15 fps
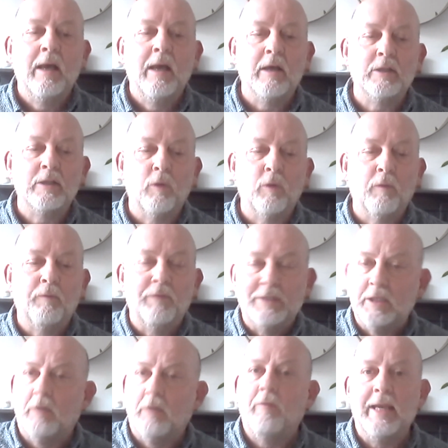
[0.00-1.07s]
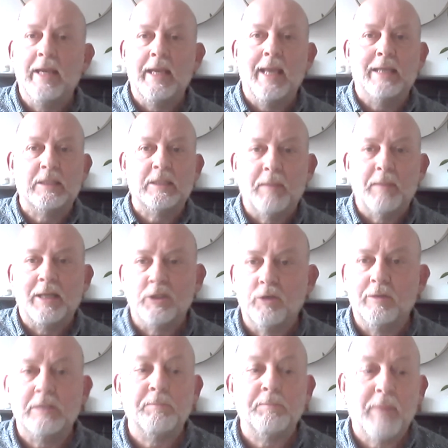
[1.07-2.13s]
a sort of fiscally
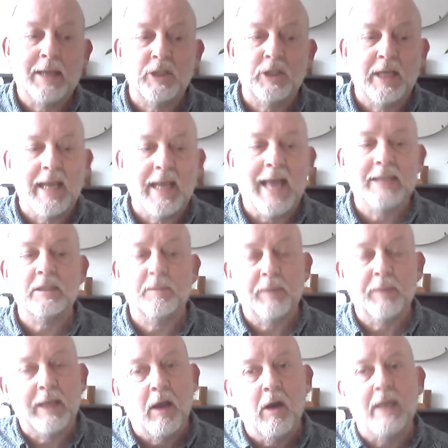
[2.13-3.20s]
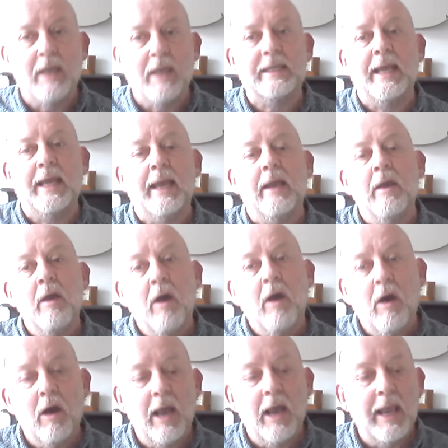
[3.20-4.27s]
expansionist budget. It has to be high debt,
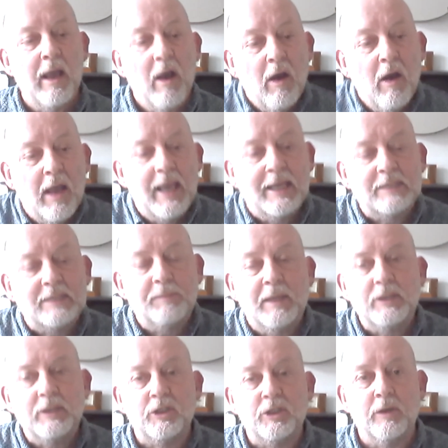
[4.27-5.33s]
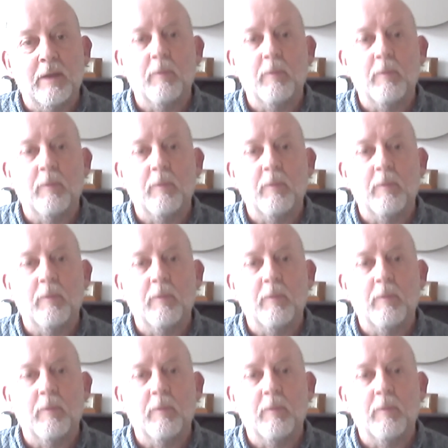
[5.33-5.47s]
high expenditure.